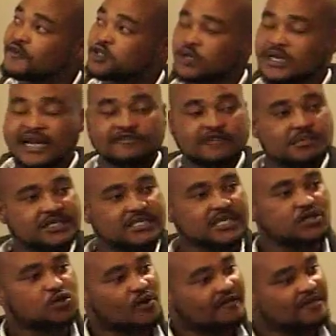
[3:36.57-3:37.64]
fix whatever
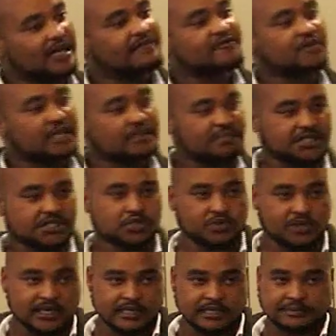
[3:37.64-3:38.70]
mistakes we have done for that
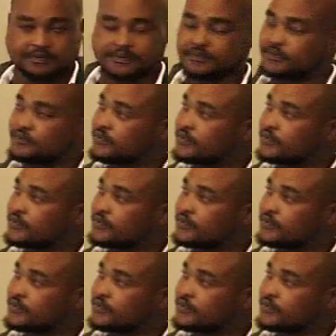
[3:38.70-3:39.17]
particular year.